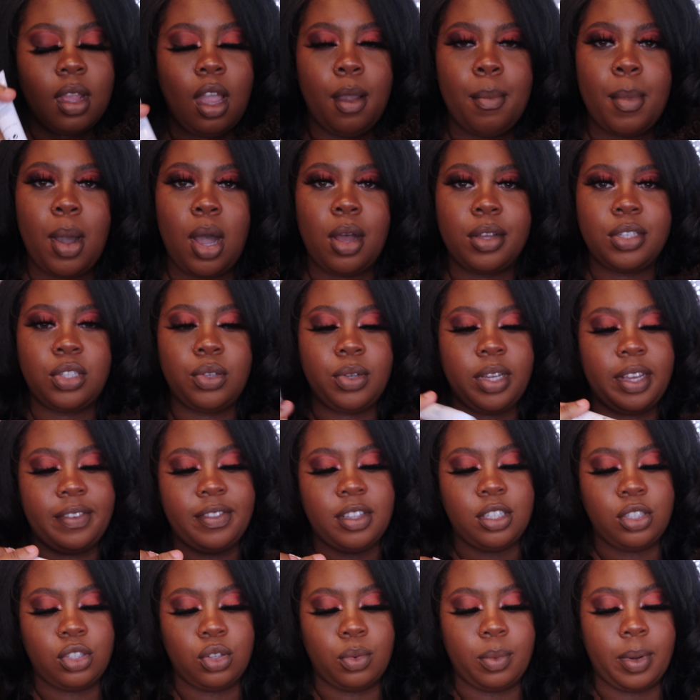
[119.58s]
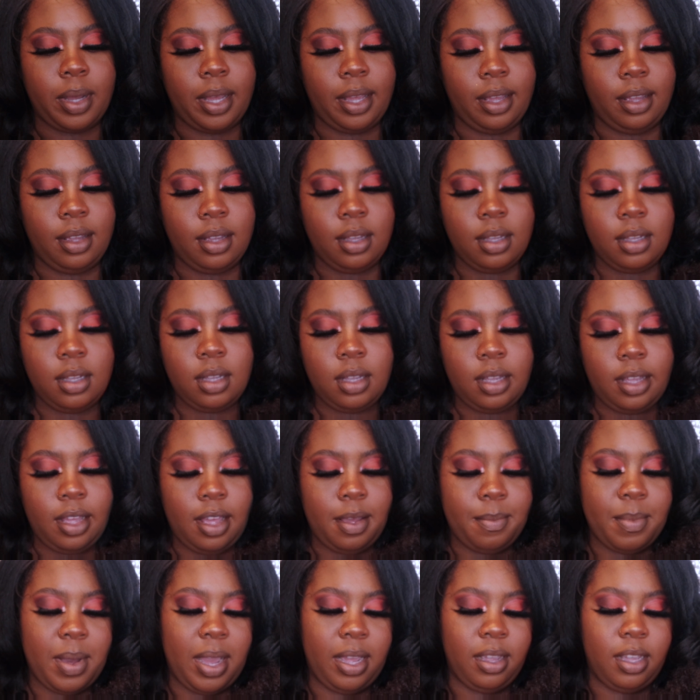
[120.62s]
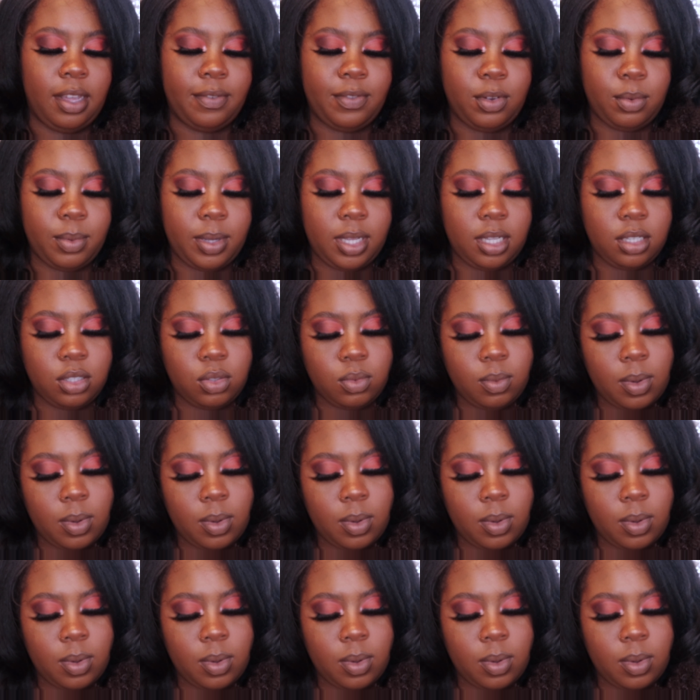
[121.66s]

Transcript: I'm gonna also give this away in my giveaway as